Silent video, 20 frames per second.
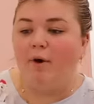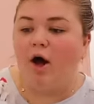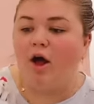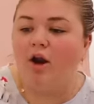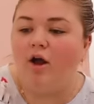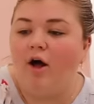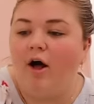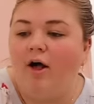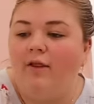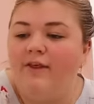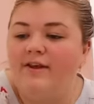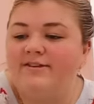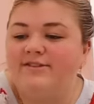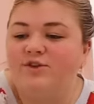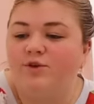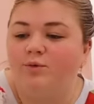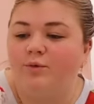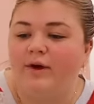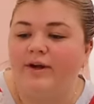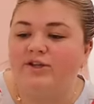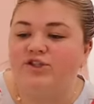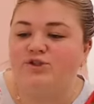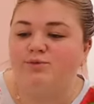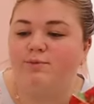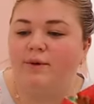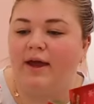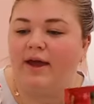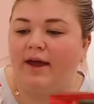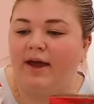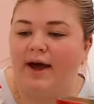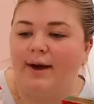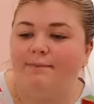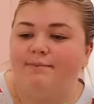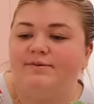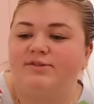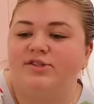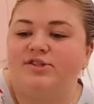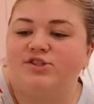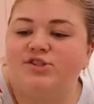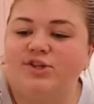bought all this Grinch makeup
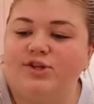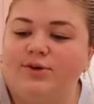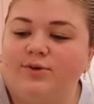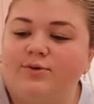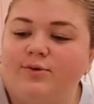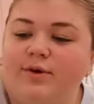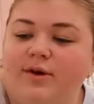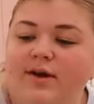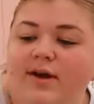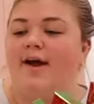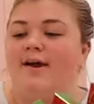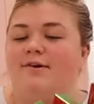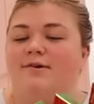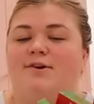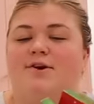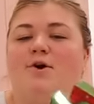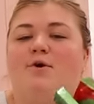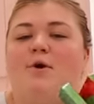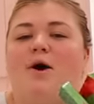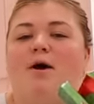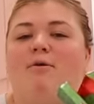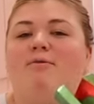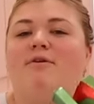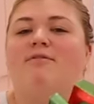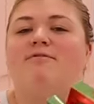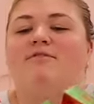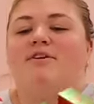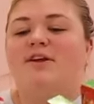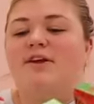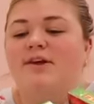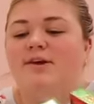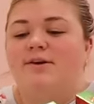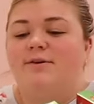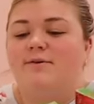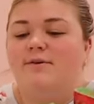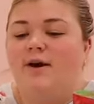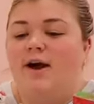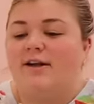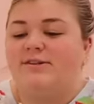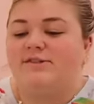to do, I don't know, a
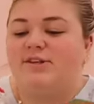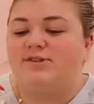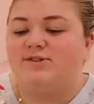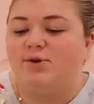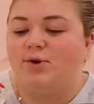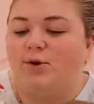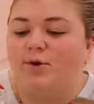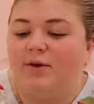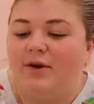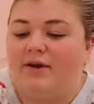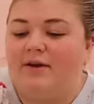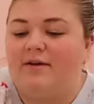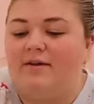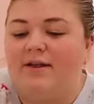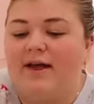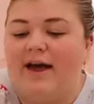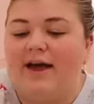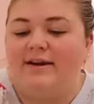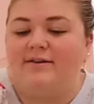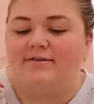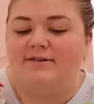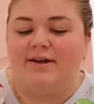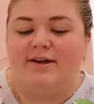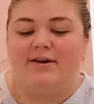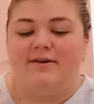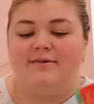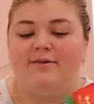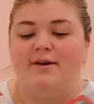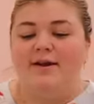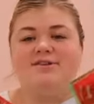review, a tutorial, I don't know.